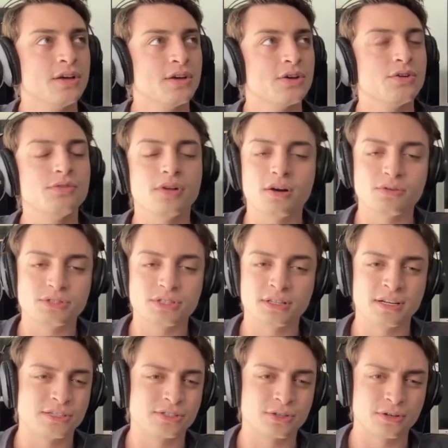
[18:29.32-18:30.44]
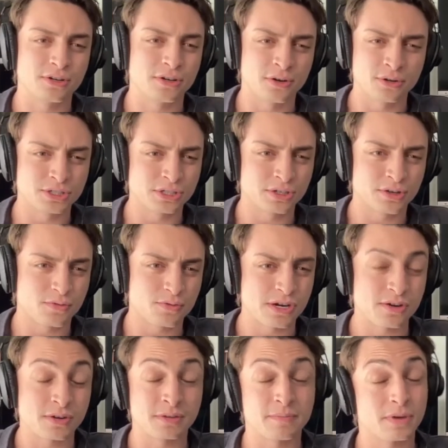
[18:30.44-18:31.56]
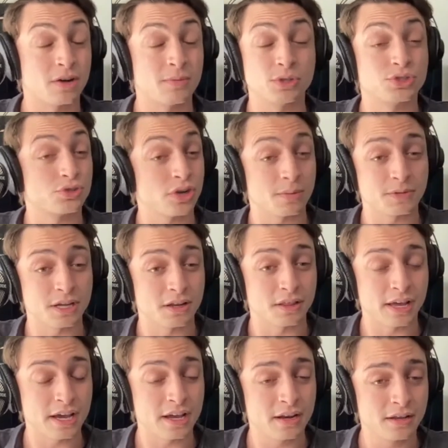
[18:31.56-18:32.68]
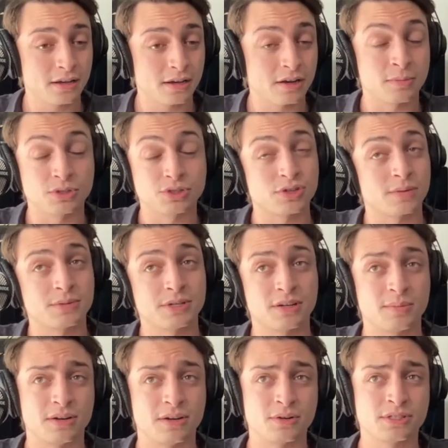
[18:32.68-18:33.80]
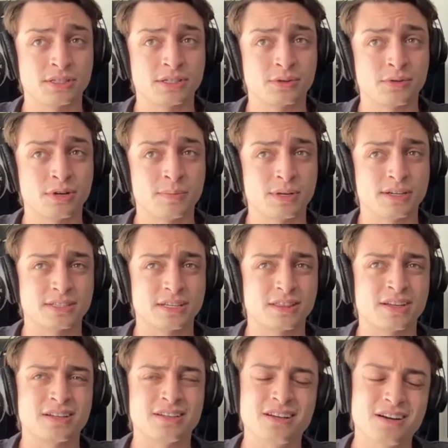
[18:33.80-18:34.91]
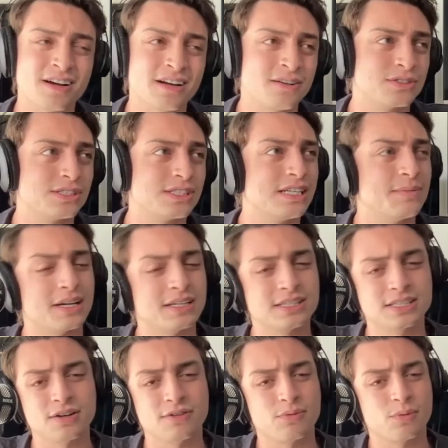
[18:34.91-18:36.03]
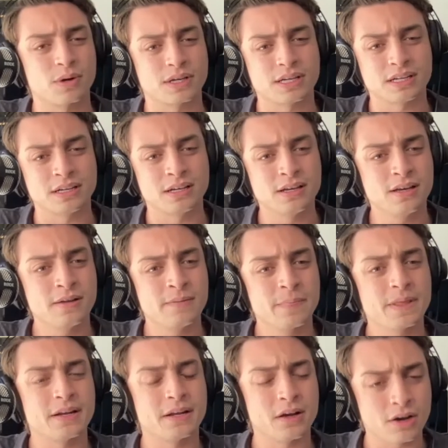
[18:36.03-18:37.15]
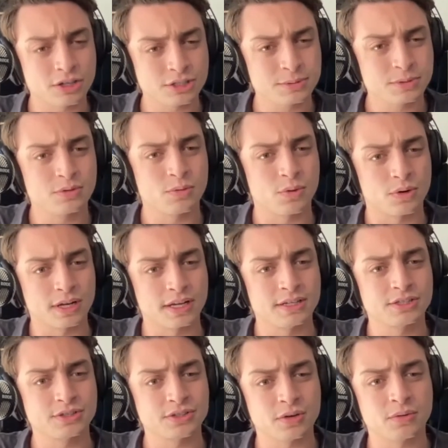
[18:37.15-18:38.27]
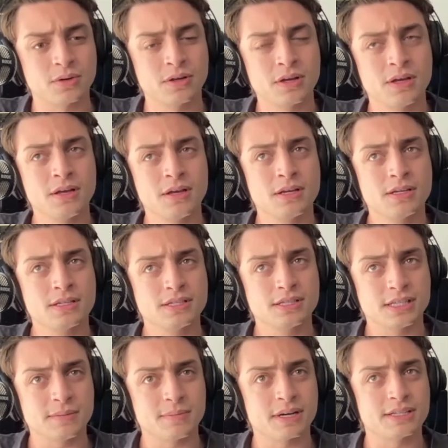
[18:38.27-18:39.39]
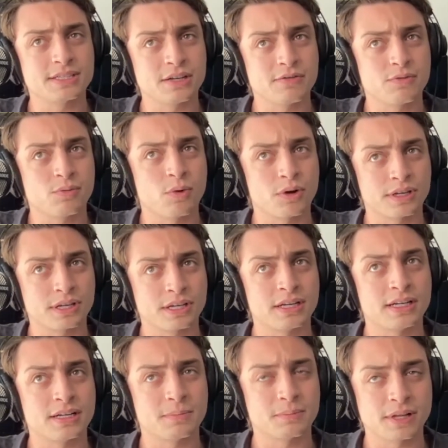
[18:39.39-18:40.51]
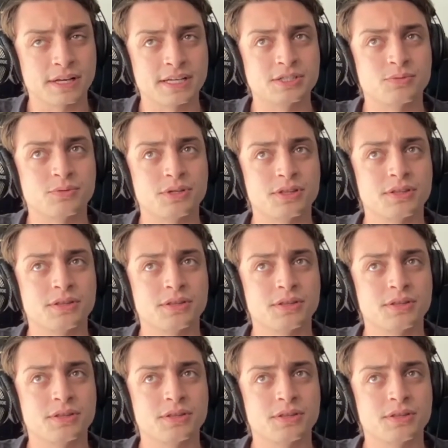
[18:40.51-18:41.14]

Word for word: who knows? And then I started a nursing career and I almost dropped out of that. I almost dropped out of my nursing degree because I thought, oh, I don't see myself working in a hospital ward. I just don't see myself working in a place with